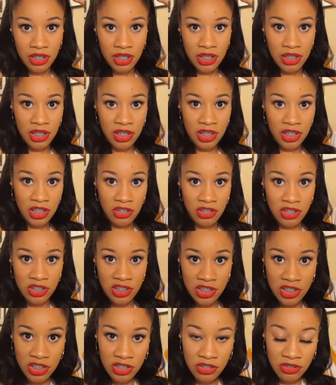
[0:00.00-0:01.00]
And then you can
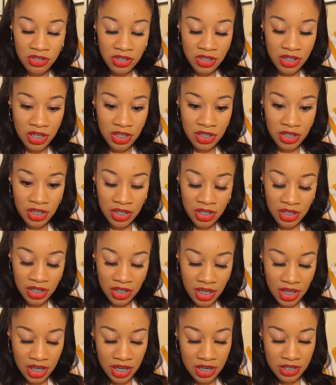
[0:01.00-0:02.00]
just use another
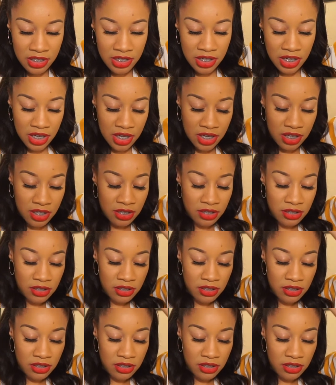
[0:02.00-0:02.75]
hair tie.